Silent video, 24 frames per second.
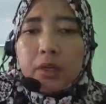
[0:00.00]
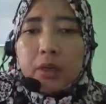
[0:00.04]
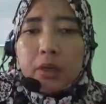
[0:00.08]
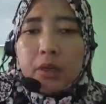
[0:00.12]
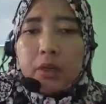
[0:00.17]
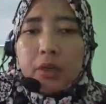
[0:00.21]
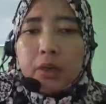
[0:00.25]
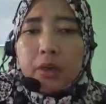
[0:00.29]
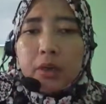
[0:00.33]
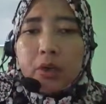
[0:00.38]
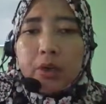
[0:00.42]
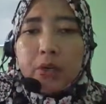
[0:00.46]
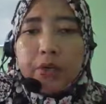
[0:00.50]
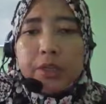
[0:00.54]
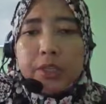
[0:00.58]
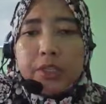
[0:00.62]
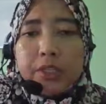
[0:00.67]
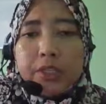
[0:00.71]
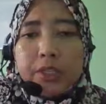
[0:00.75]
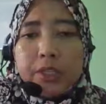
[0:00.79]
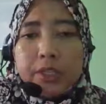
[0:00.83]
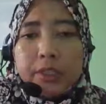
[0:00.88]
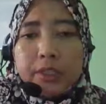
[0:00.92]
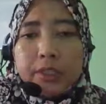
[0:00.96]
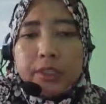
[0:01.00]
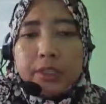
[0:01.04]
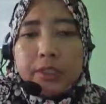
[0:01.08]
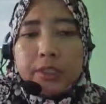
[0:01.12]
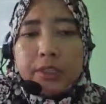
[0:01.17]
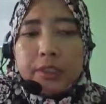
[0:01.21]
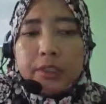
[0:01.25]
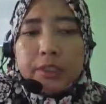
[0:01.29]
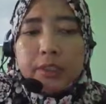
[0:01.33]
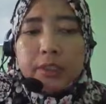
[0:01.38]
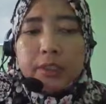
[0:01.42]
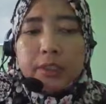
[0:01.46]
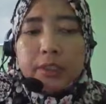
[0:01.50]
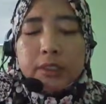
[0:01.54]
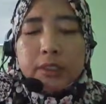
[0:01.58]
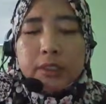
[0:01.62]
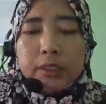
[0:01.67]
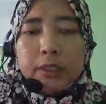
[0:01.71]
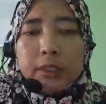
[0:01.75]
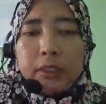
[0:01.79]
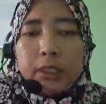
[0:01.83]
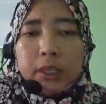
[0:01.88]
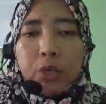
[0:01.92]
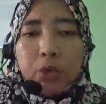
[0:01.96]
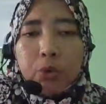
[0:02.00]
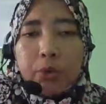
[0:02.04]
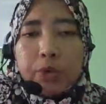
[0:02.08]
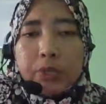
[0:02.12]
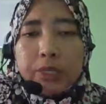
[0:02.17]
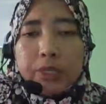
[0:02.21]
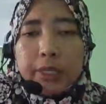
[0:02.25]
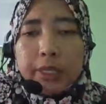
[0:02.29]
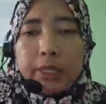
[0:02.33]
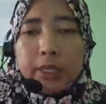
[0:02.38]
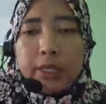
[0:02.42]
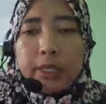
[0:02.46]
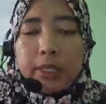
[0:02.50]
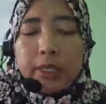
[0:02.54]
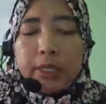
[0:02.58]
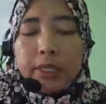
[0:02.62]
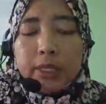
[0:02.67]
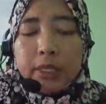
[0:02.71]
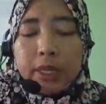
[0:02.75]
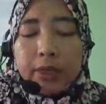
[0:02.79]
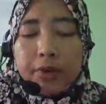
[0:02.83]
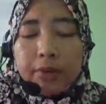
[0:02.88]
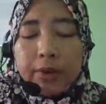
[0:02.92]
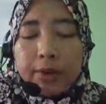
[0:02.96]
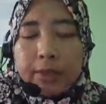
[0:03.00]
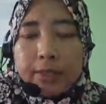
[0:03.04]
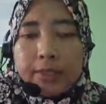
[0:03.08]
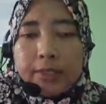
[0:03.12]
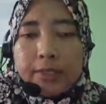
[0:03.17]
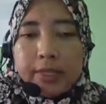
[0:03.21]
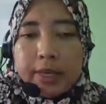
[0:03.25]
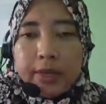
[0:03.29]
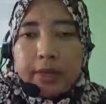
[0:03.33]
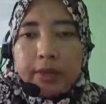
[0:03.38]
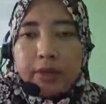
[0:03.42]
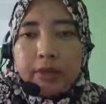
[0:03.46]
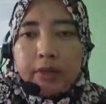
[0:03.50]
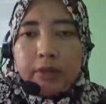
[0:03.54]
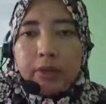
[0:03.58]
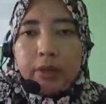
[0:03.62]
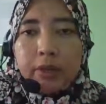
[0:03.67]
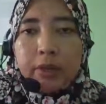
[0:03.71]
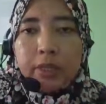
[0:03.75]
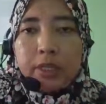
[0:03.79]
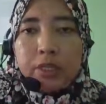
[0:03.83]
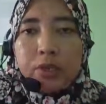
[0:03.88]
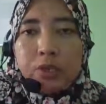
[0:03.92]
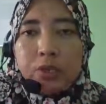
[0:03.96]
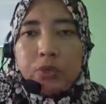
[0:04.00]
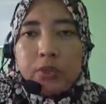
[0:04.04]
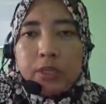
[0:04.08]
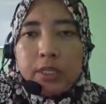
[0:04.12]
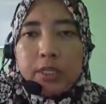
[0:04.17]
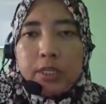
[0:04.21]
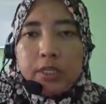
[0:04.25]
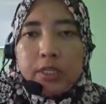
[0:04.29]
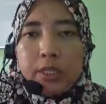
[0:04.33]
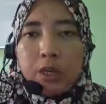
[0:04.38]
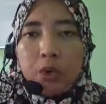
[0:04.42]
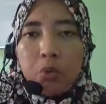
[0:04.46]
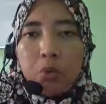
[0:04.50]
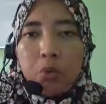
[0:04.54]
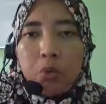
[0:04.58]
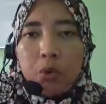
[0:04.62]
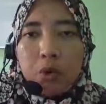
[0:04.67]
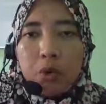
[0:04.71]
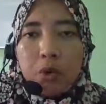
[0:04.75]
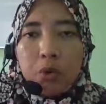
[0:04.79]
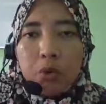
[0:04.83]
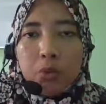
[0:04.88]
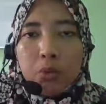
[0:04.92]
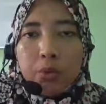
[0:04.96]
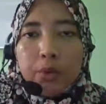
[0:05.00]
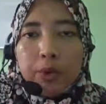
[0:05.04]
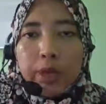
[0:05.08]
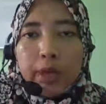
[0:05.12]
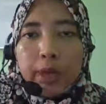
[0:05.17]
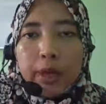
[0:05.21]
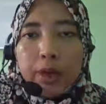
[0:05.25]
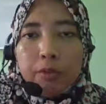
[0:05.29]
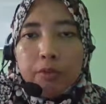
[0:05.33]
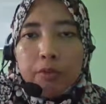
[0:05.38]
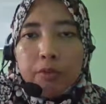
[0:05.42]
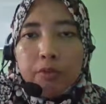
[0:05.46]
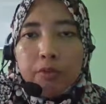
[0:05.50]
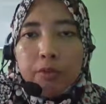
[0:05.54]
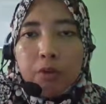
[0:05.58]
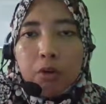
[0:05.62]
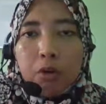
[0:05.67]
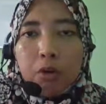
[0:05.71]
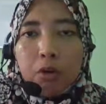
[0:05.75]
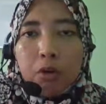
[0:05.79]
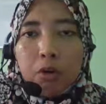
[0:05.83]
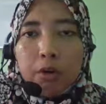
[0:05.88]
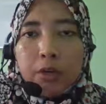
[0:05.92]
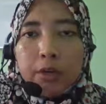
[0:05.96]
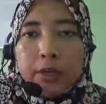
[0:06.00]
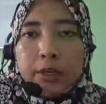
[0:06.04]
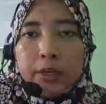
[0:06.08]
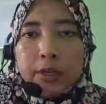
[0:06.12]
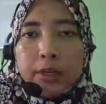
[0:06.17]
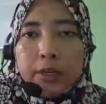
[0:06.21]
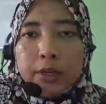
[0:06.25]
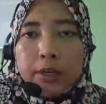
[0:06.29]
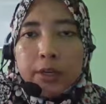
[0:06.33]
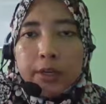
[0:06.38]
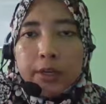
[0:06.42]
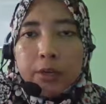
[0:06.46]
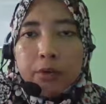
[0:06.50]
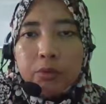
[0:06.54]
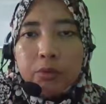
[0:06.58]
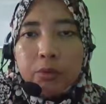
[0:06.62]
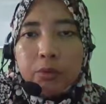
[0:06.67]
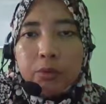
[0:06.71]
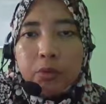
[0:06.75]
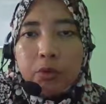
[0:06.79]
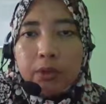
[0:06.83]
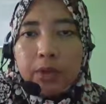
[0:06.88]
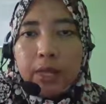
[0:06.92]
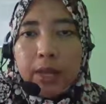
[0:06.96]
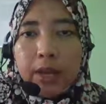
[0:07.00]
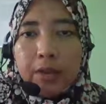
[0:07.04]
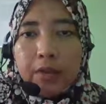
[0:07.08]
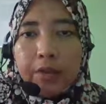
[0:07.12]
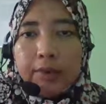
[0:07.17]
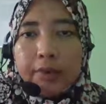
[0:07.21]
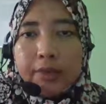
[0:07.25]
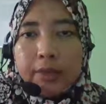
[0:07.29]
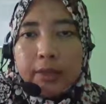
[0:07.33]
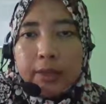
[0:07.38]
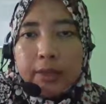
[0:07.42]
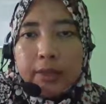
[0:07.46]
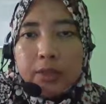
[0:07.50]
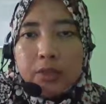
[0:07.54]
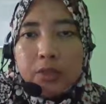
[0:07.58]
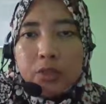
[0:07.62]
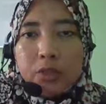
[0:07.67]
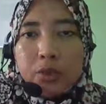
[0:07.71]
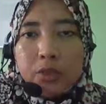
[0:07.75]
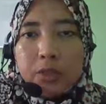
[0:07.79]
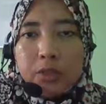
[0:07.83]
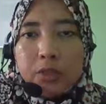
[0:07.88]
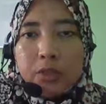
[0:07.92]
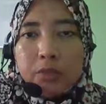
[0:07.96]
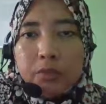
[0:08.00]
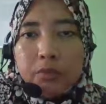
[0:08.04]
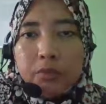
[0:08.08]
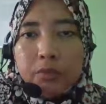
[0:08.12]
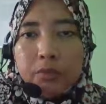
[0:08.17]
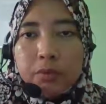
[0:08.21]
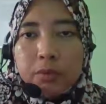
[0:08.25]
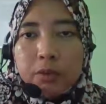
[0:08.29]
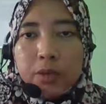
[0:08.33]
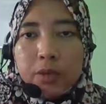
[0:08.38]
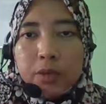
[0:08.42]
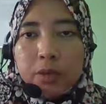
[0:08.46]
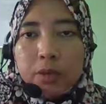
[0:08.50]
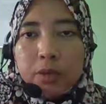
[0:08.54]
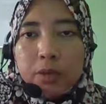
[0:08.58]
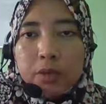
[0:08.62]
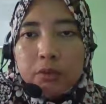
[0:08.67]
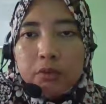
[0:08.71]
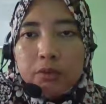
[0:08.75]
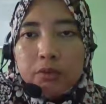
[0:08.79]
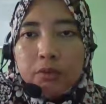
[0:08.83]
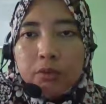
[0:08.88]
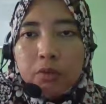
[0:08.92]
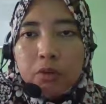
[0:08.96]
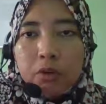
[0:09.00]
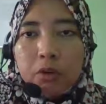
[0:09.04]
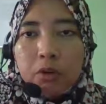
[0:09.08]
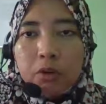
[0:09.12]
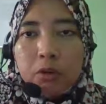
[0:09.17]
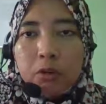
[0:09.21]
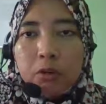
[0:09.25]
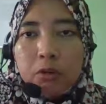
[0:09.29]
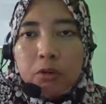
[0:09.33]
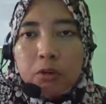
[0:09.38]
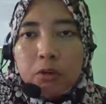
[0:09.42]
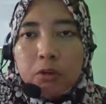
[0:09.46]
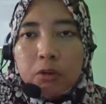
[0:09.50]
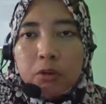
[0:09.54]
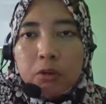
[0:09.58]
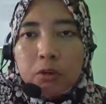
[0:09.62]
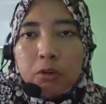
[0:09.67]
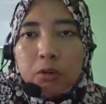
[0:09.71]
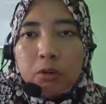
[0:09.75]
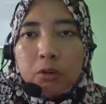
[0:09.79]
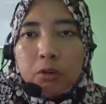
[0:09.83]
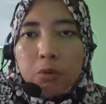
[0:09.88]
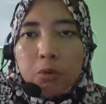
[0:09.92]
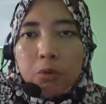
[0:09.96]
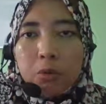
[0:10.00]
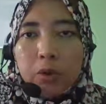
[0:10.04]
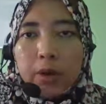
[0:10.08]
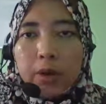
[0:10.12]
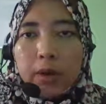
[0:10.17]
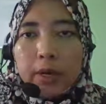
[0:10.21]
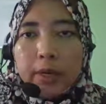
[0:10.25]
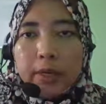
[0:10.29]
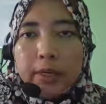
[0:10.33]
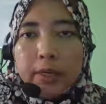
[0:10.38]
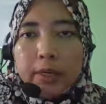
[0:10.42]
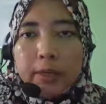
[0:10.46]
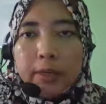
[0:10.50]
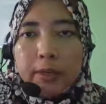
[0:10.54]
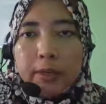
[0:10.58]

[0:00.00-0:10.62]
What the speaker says: original equation in the left hand side. Okay, so just now we have 4 integrate on the left hand side. So this 4y